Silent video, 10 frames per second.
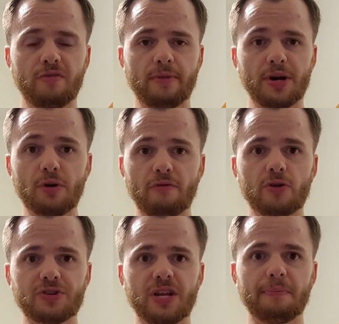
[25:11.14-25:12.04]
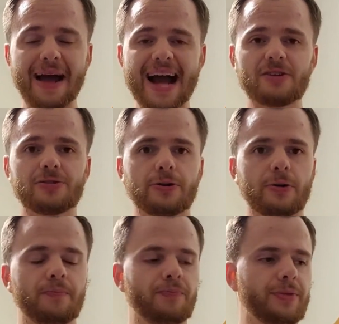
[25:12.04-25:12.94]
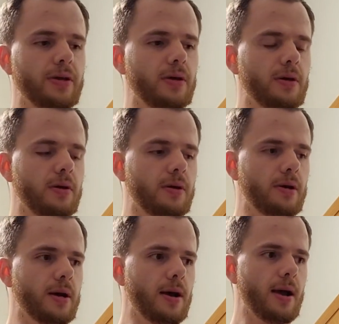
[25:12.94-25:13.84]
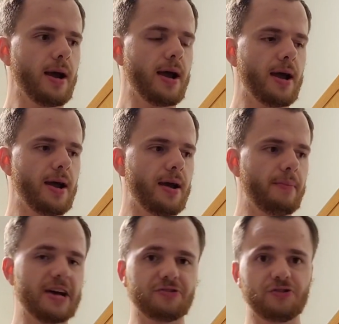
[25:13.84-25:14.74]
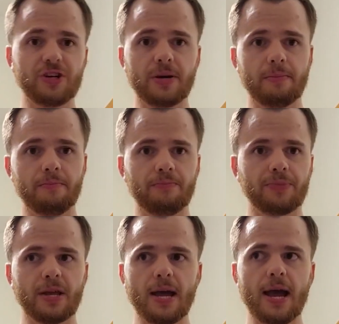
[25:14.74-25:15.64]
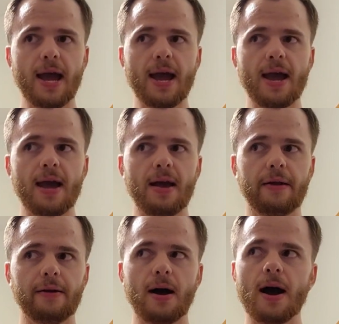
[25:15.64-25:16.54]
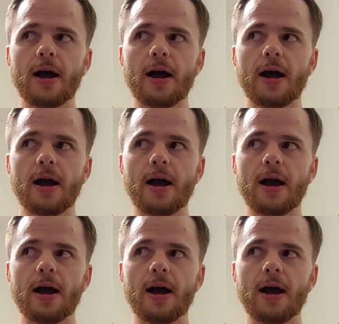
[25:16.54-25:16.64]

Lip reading: my university pastor and Pastor Jim, and